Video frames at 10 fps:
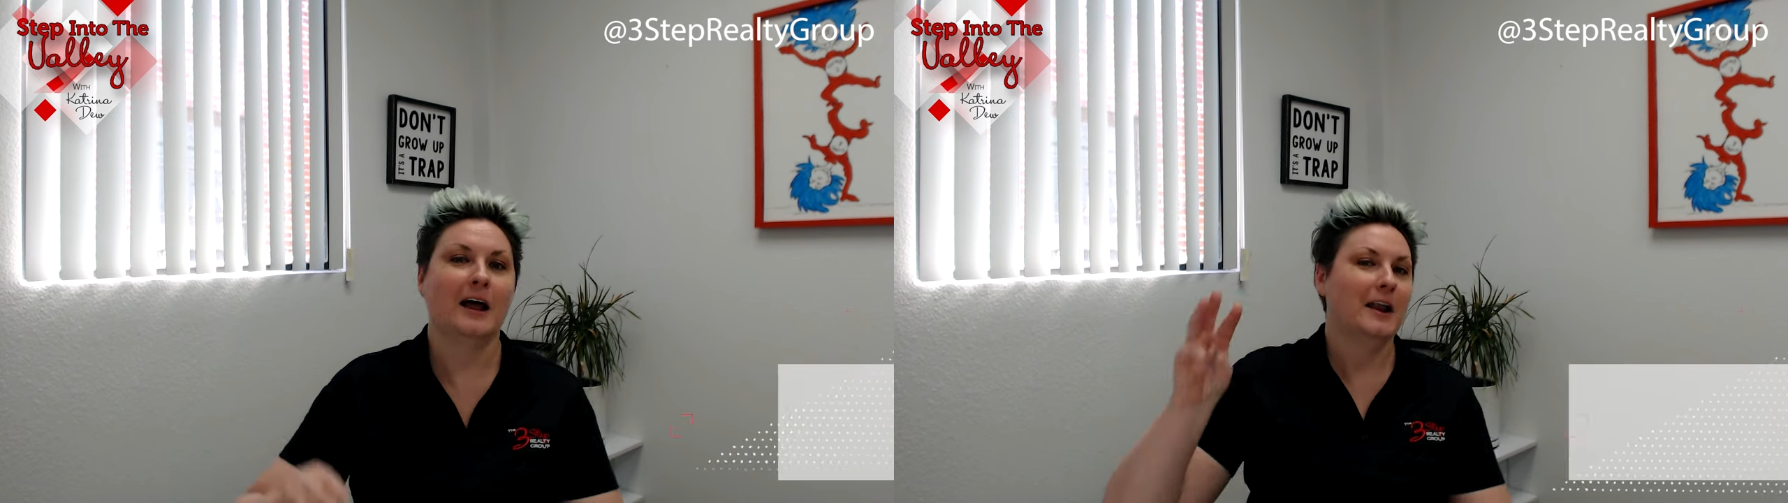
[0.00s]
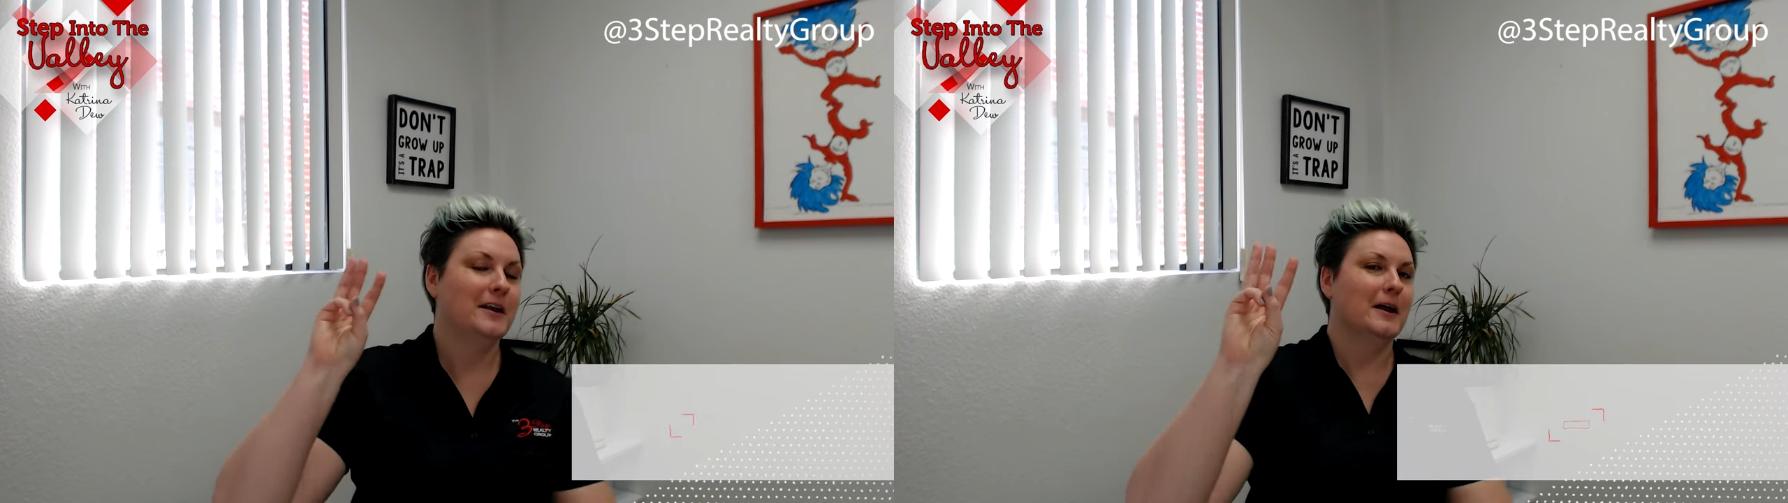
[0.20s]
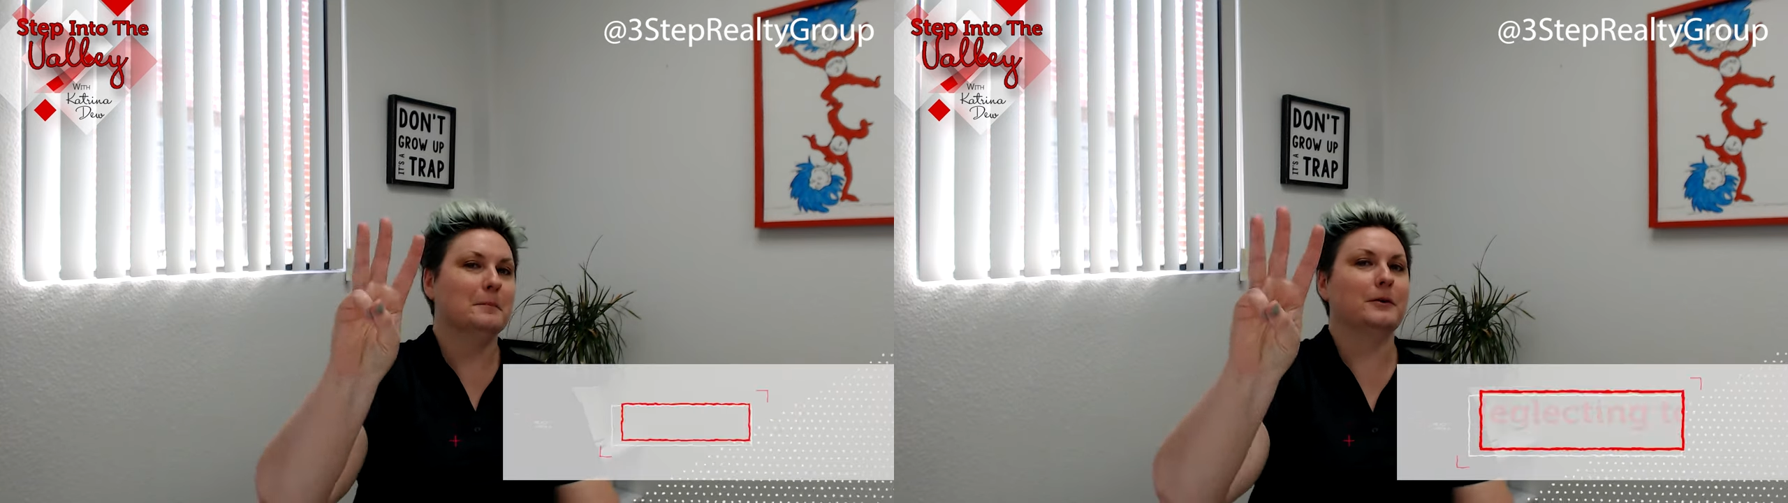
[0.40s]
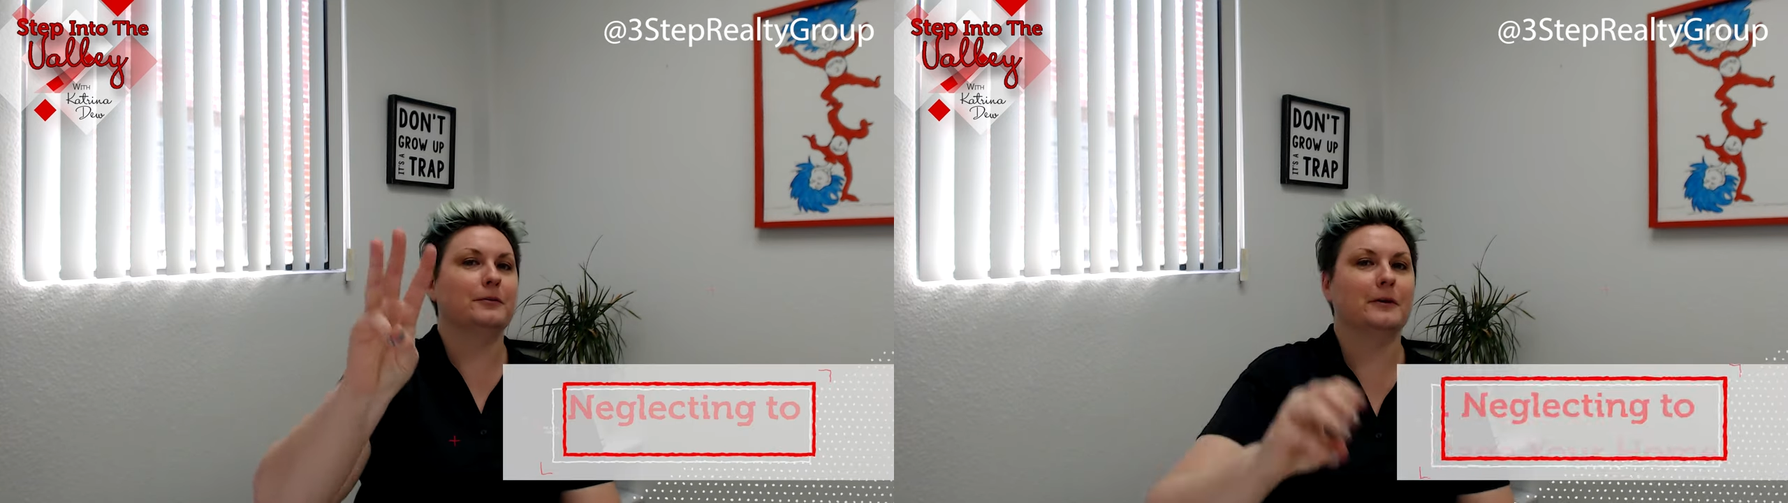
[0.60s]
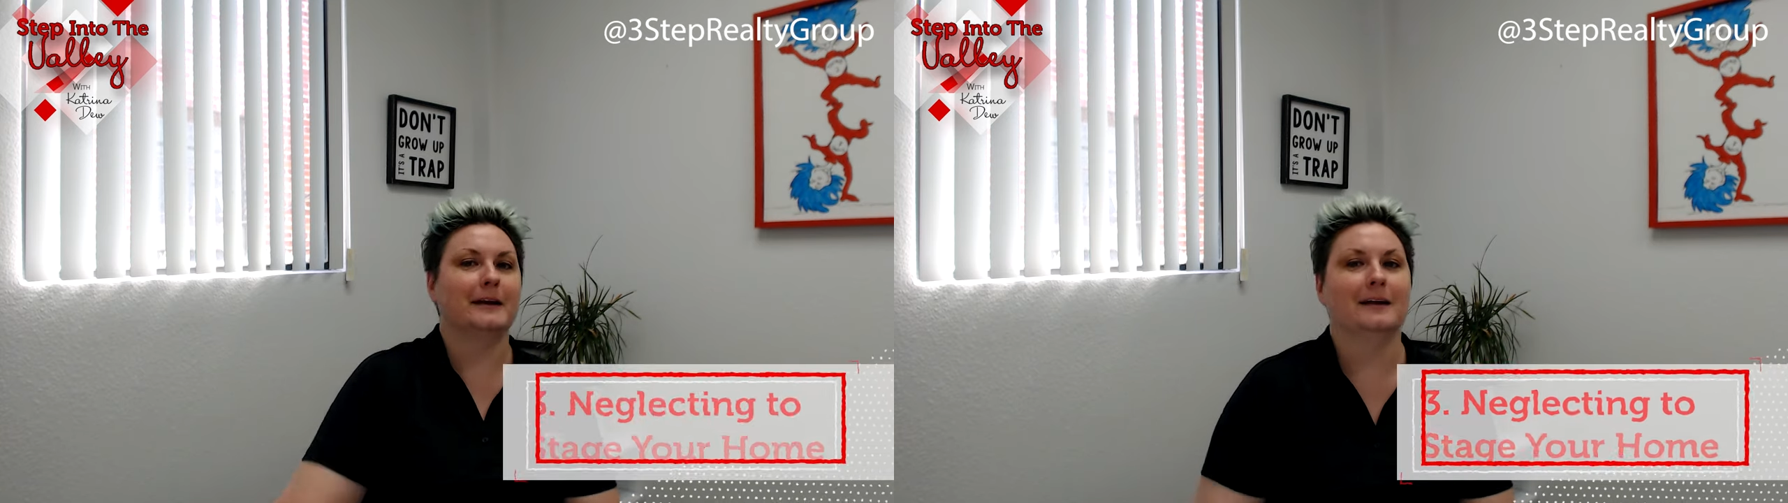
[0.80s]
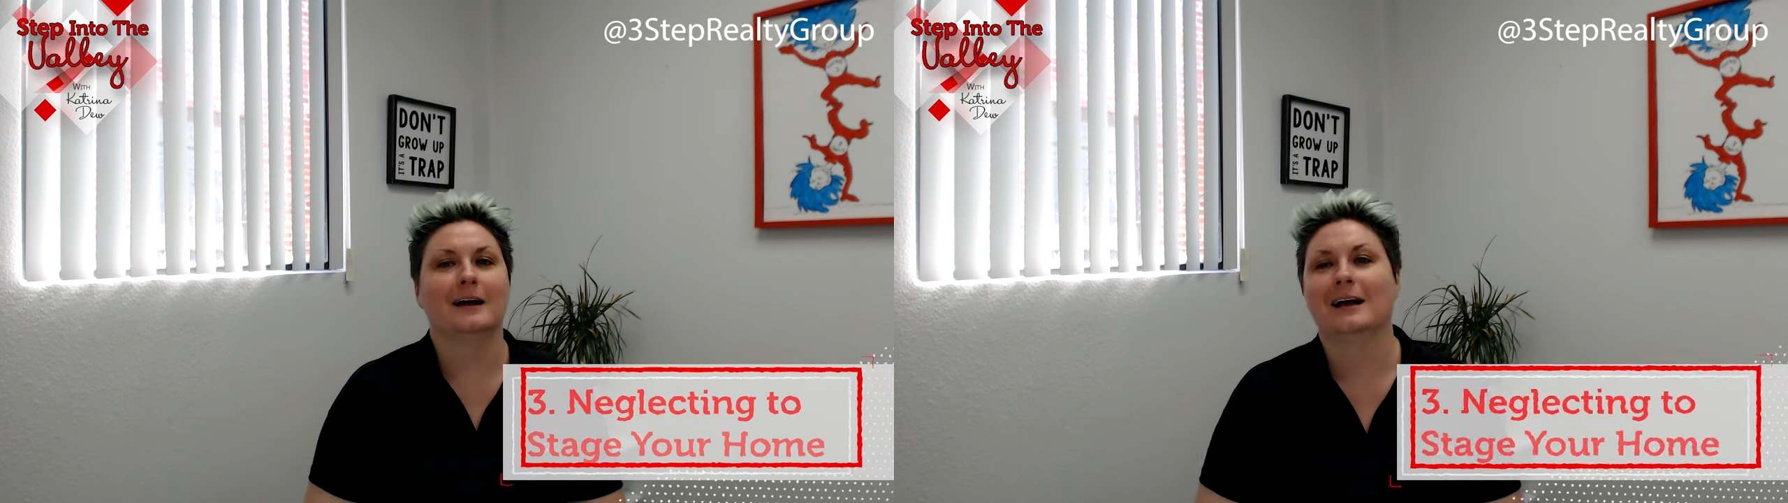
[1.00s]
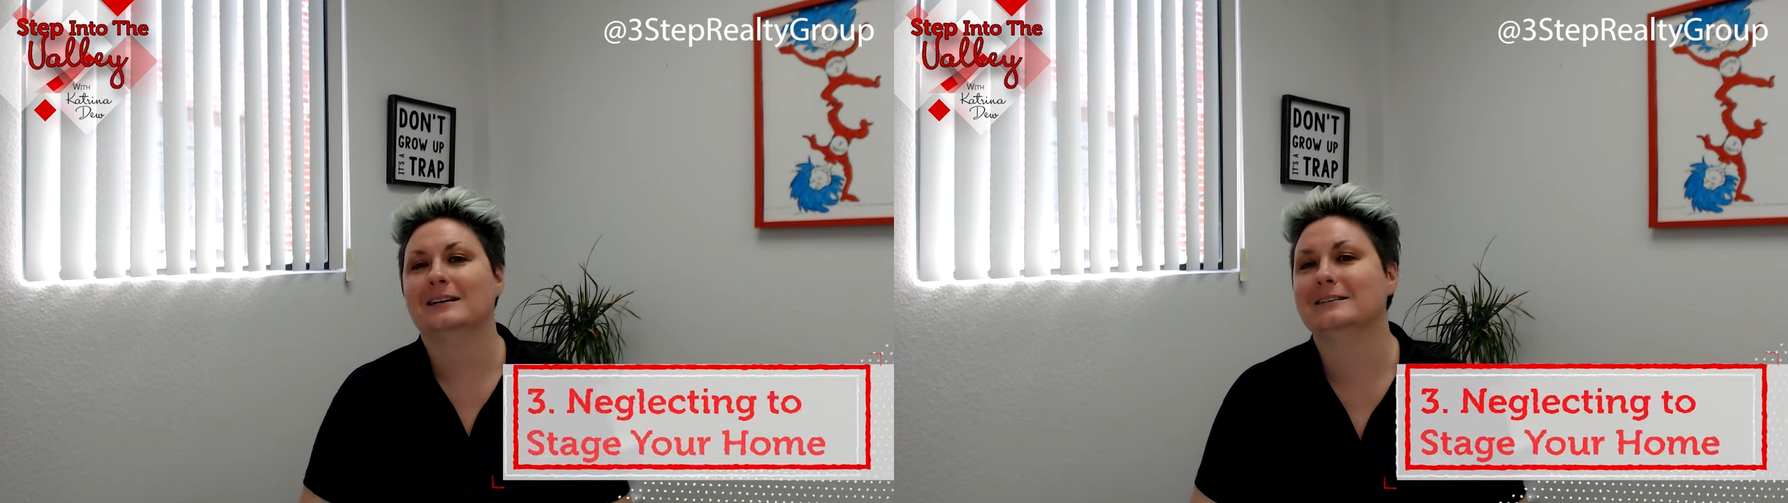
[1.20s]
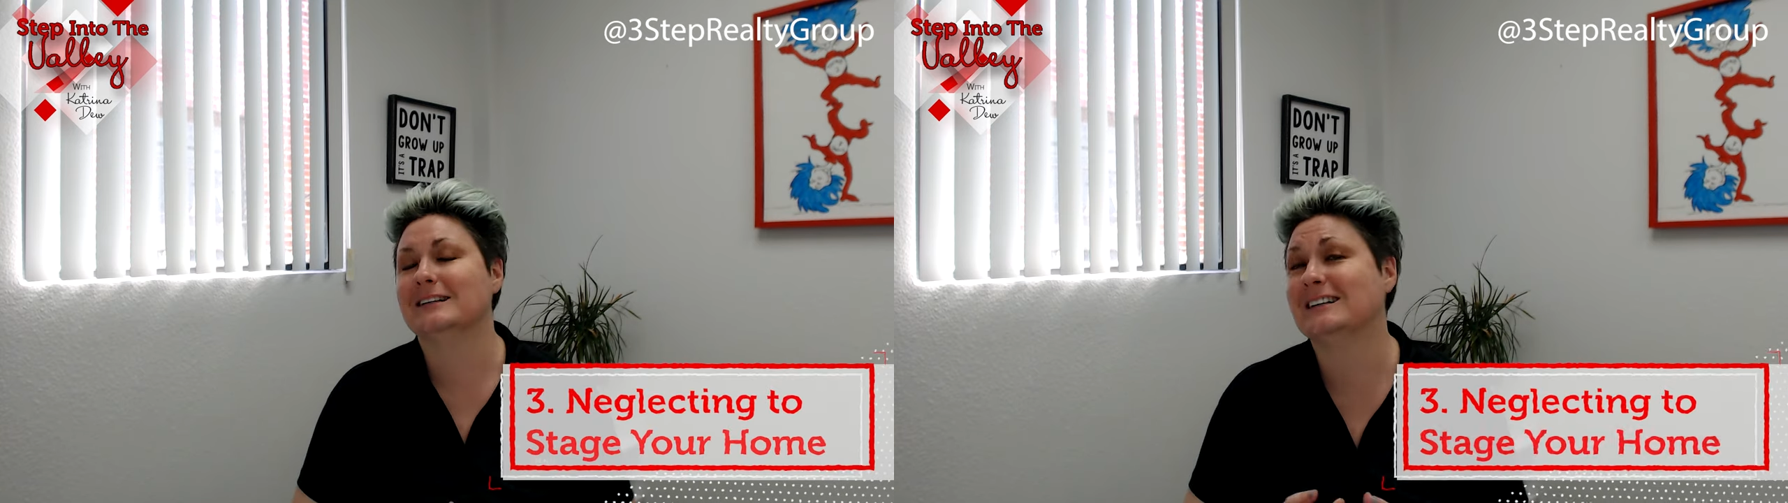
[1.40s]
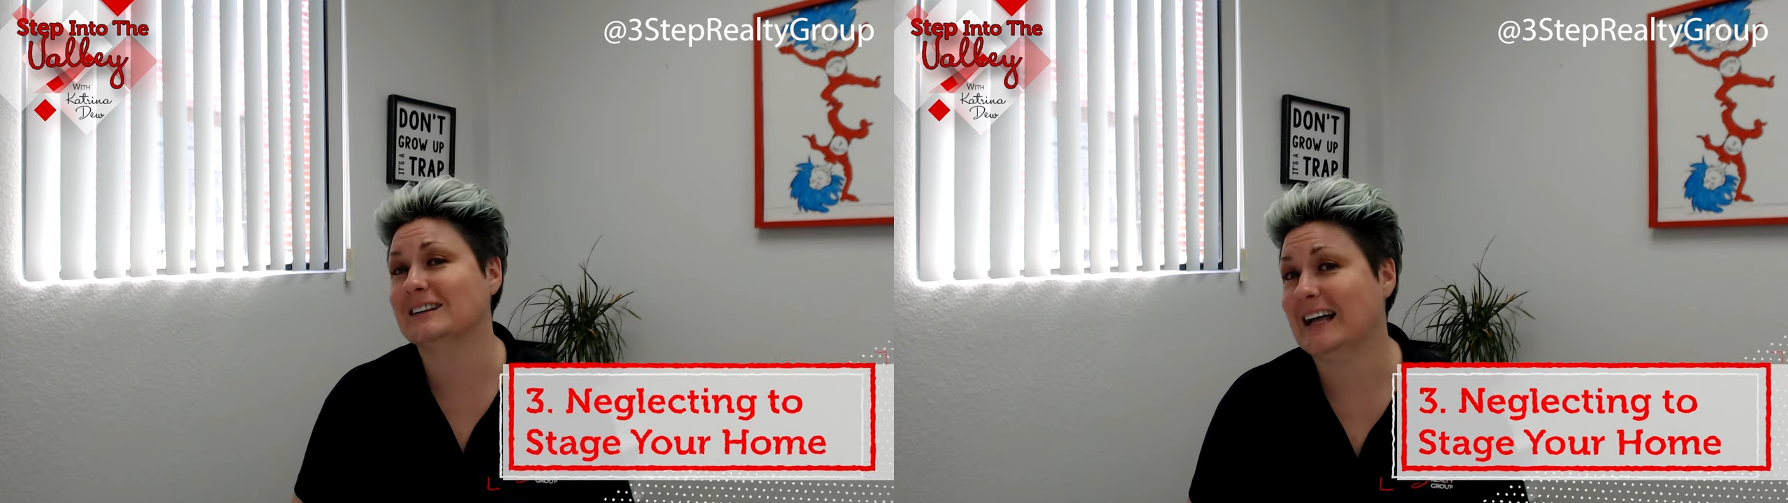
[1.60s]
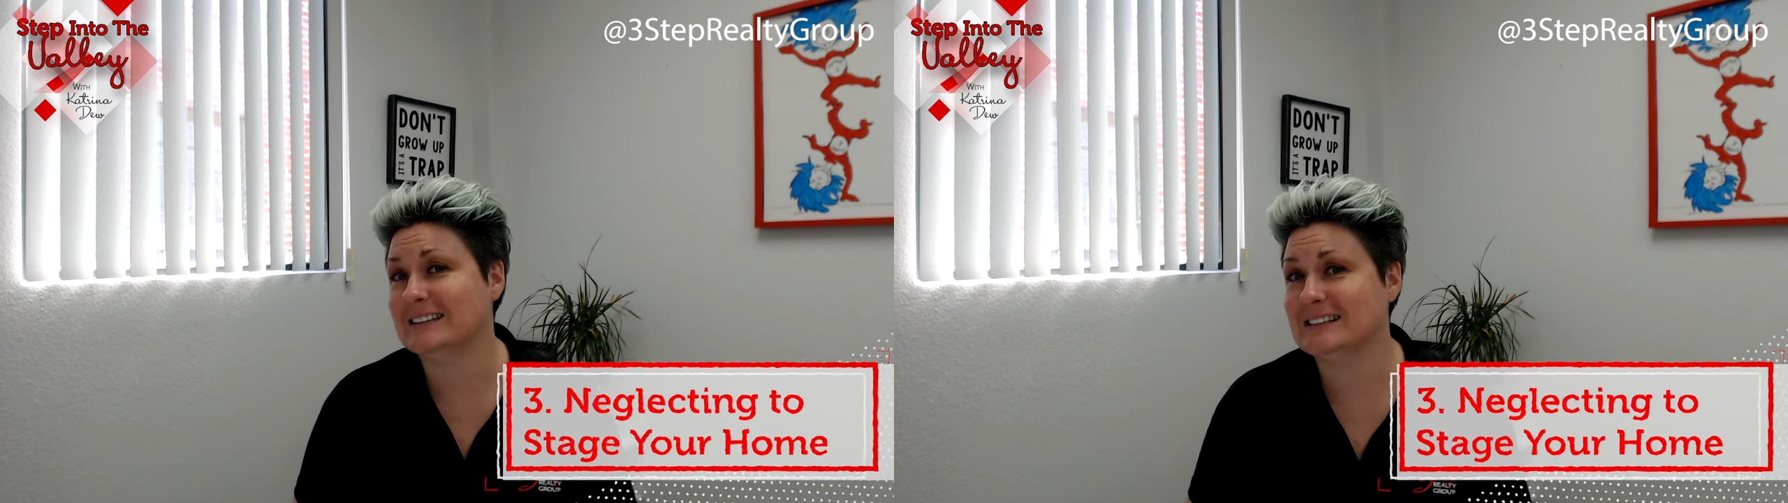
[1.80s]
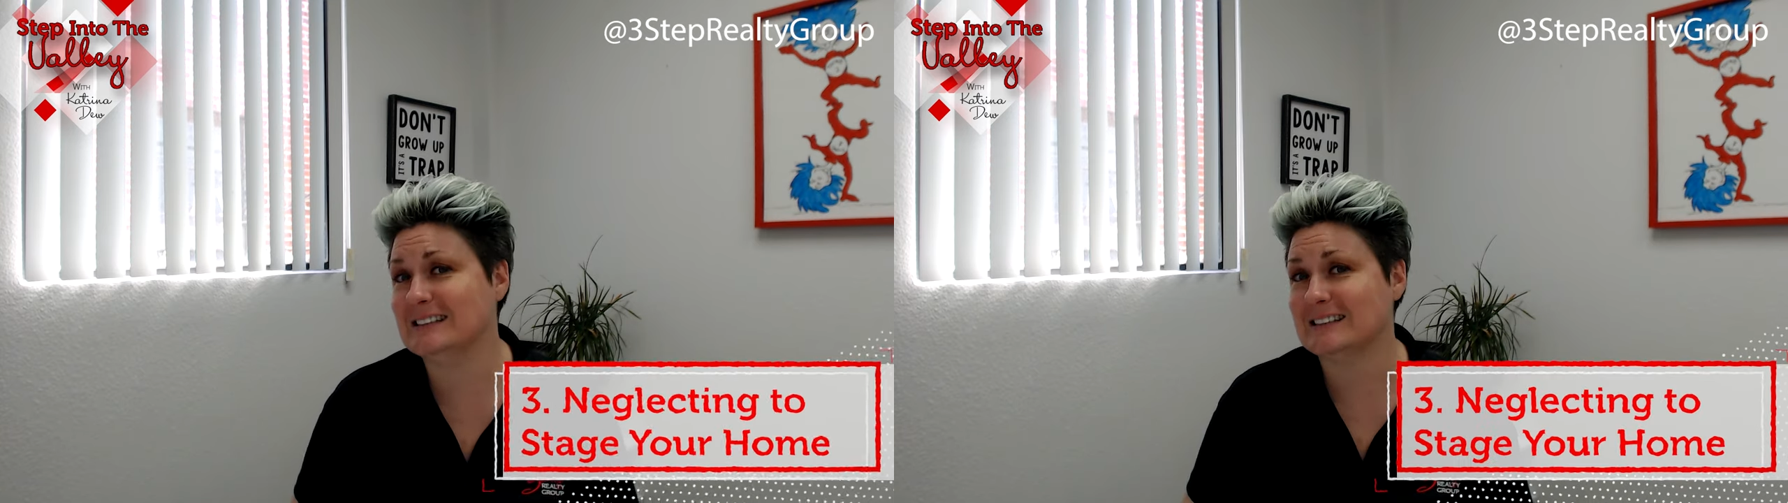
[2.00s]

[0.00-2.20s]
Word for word: Number three, neglecting